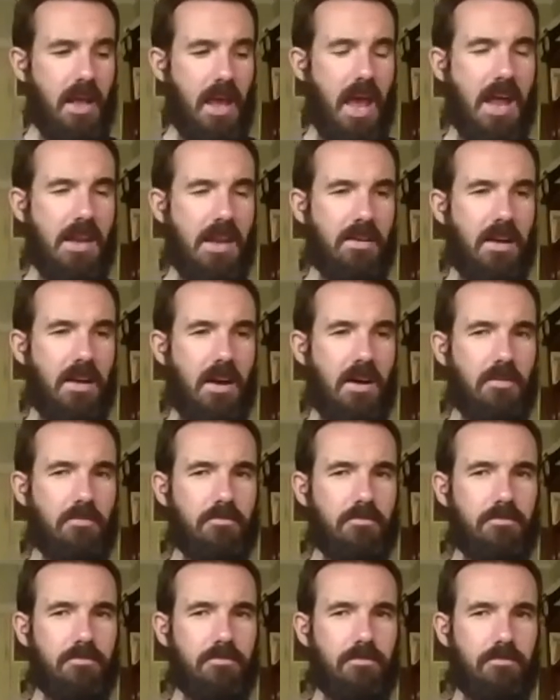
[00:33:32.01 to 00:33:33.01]
And,
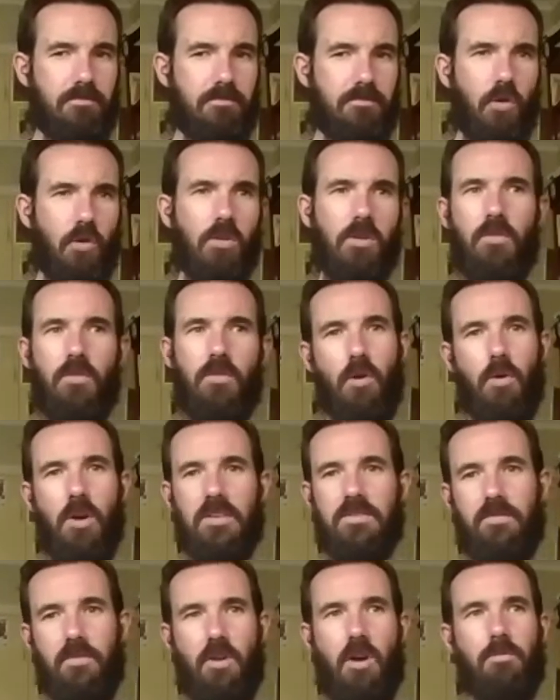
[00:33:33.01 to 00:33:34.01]
um, all of her
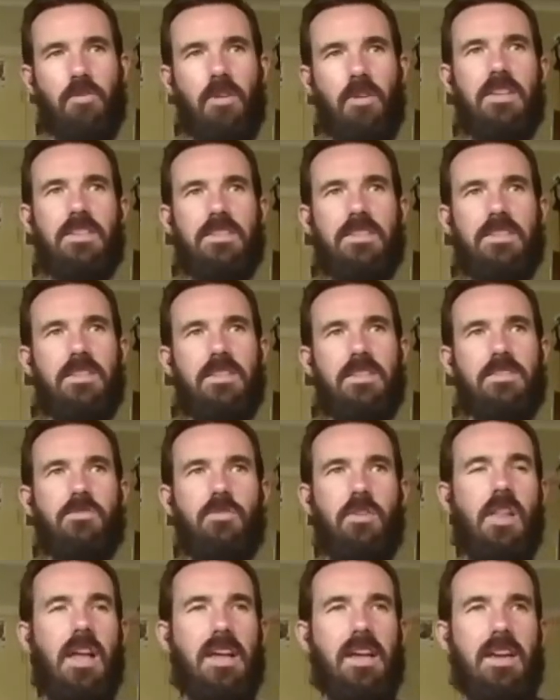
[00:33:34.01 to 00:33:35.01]
work's phenomenal. And this is sort
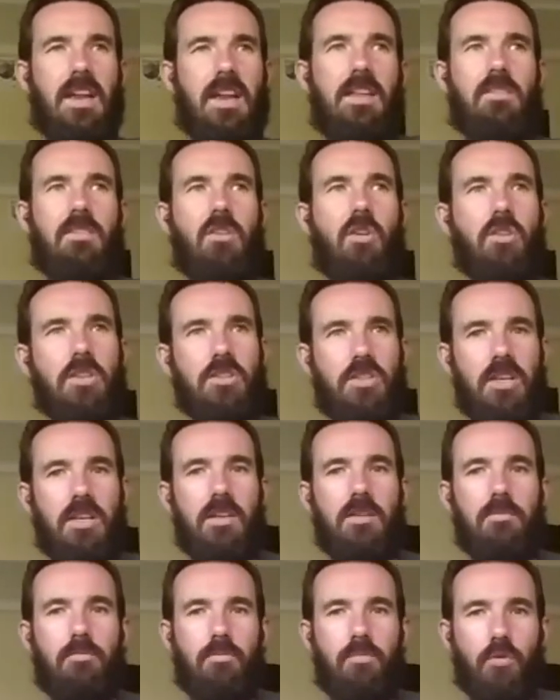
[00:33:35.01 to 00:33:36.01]
of like an
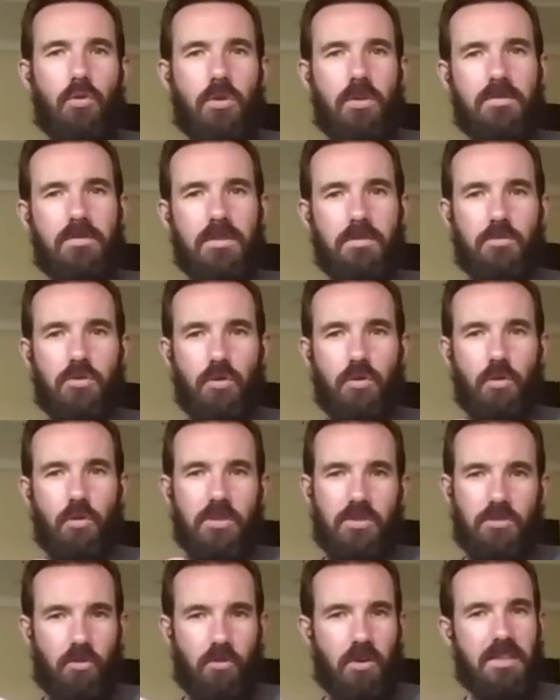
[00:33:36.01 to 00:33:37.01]
anthology book of some short
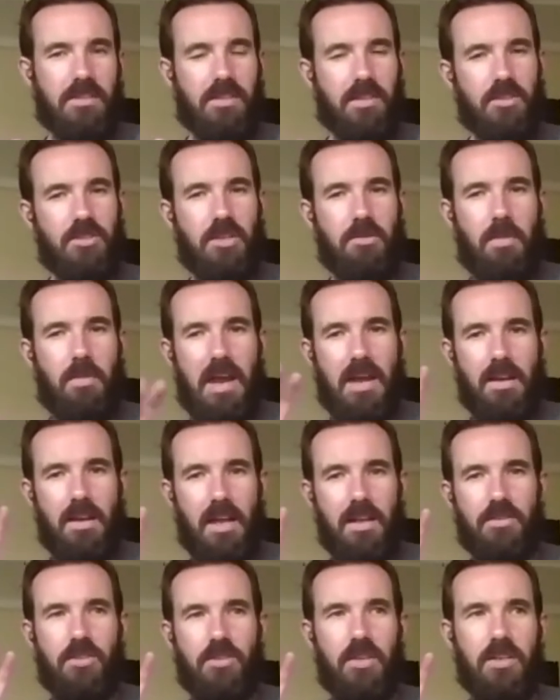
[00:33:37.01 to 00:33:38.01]
stories that she made.
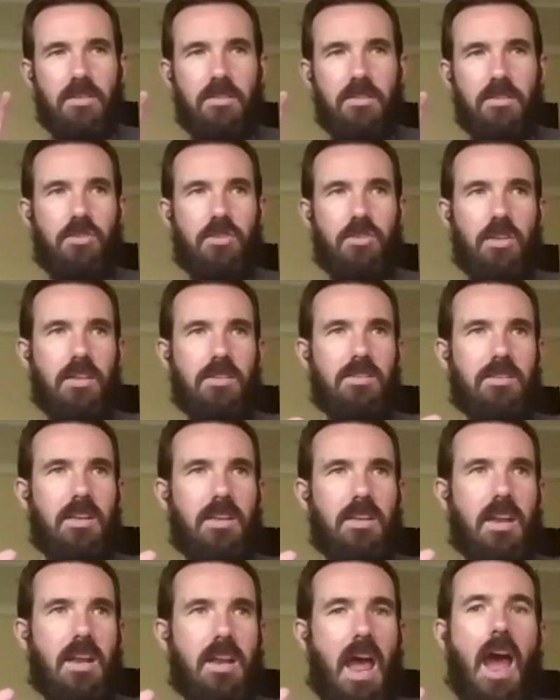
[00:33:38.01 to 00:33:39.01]
And she is just
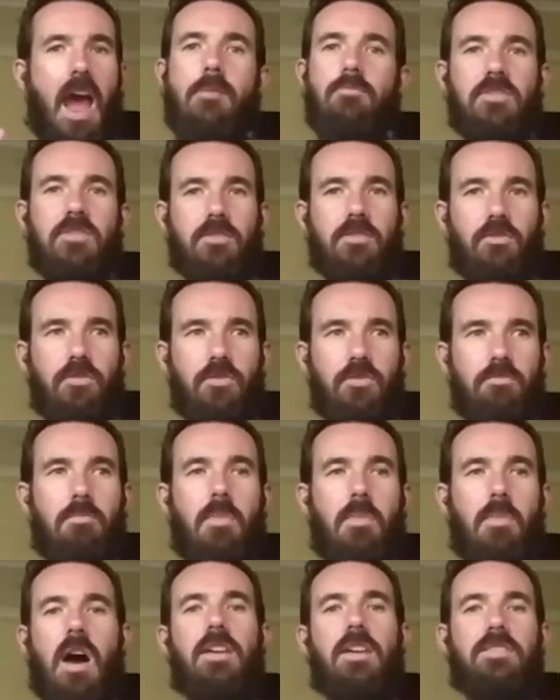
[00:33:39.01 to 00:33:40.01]
an absolute
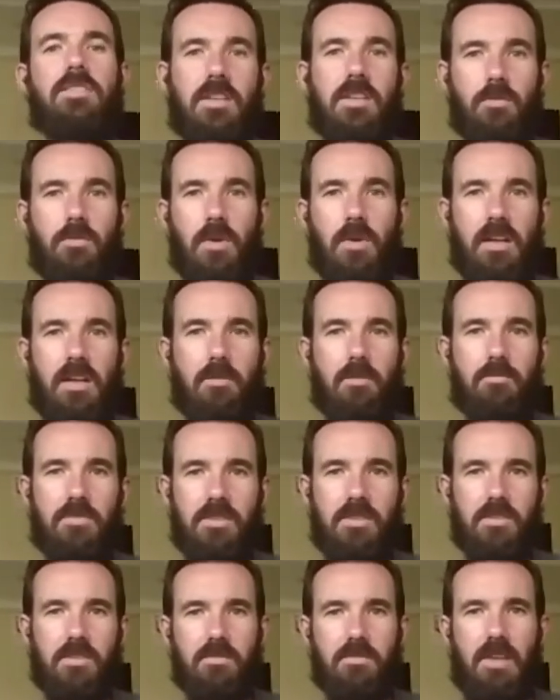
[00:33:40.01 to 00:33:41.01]
master when it comes
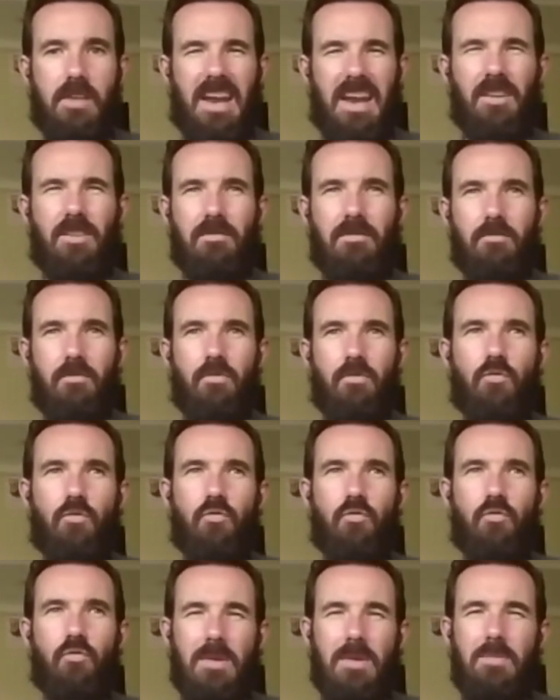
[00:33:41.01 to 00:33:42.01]
to like
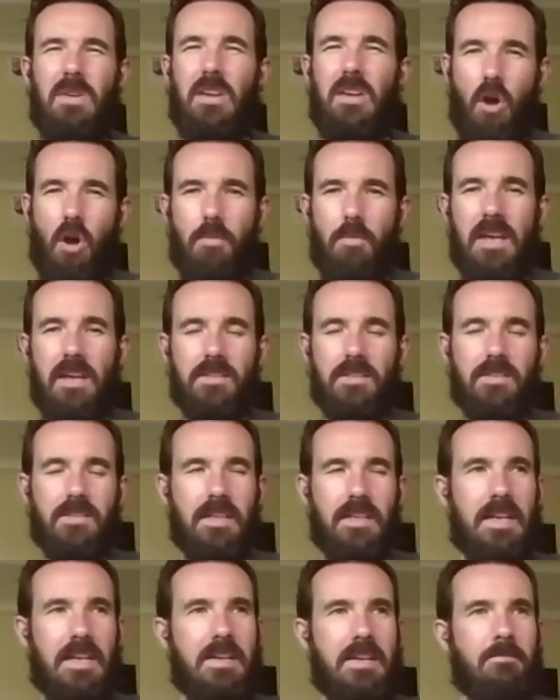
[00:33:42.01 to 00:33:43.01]
creepy comics
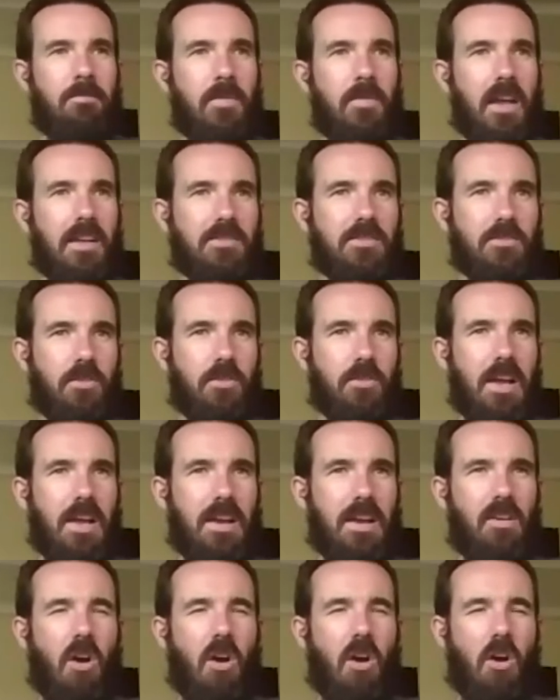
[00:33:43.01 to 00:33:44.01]
and sort of like
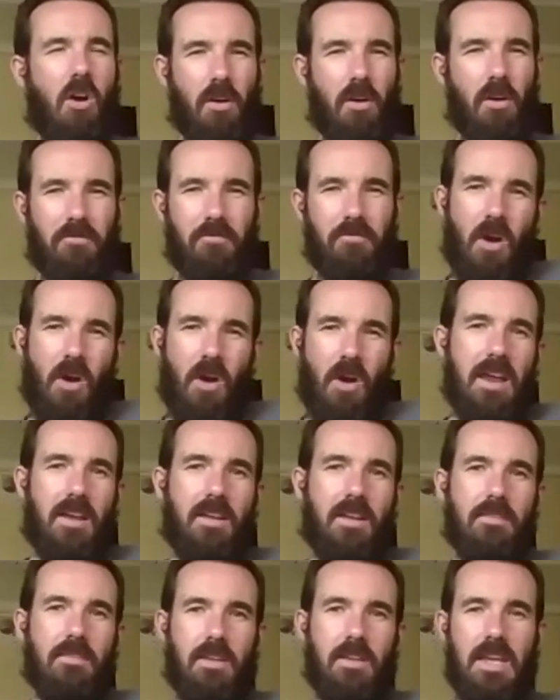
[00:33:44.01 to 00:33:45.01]

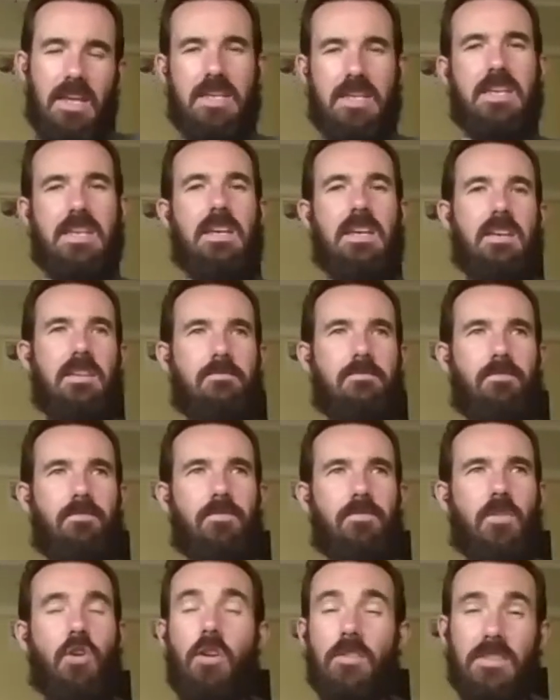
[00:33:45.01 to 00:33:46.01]
horrifying, icky
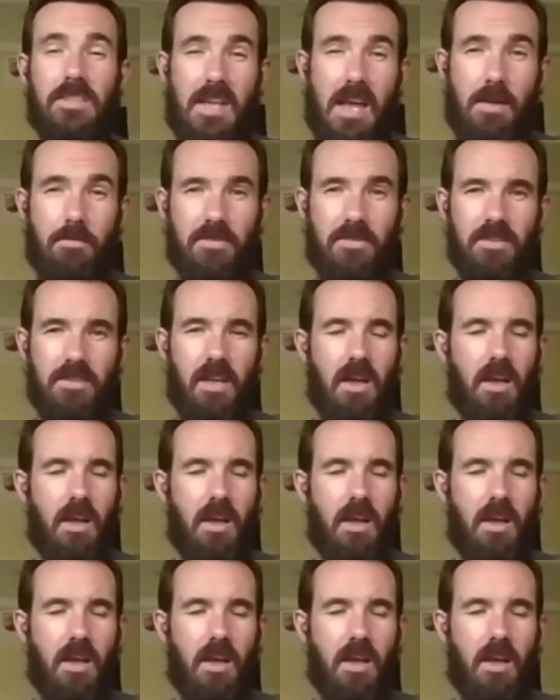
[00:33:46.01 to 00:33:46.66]
concepts.